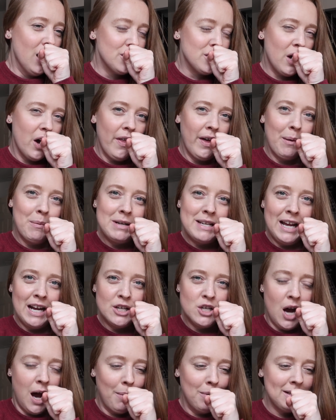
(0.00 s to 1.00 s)
So I think I'm gonna
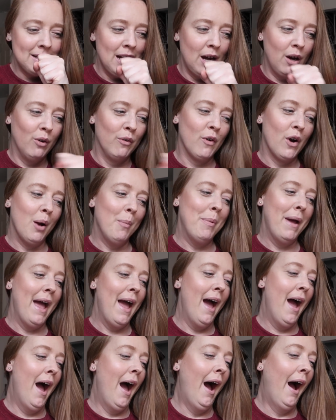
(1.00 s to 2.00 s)
take Thomas out for a
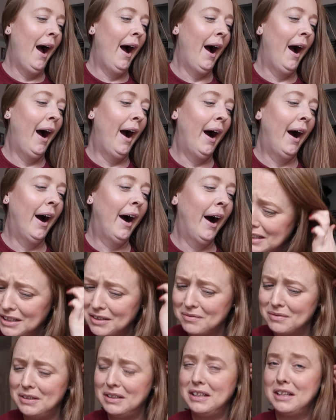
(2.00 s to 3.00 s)
bit.
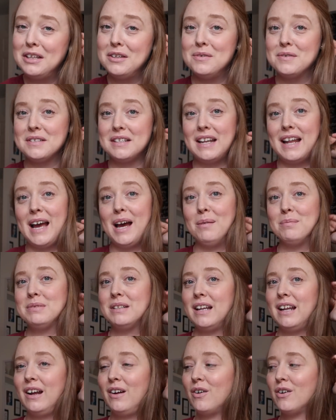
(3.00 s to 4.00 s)
Could really use a nap
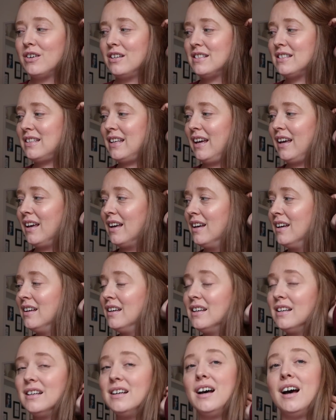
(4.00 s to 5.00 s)
today, or just like
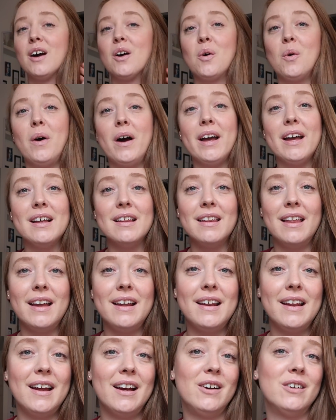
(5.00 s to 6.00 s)
a quiet
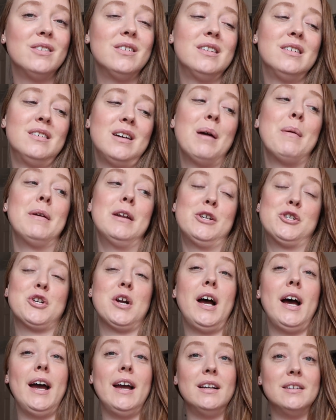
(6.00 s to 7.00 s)
lay down. I'm gonna
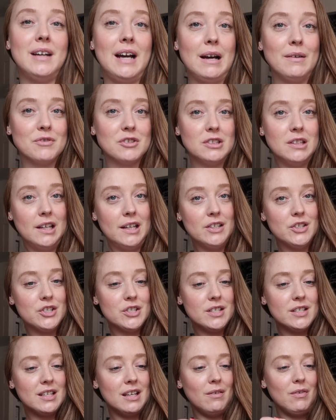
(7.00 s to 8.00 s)
try after lunch
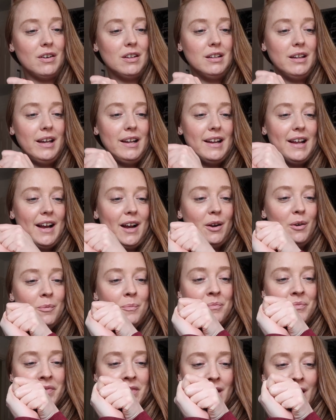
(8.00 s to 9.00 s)
and see if he'll lay down.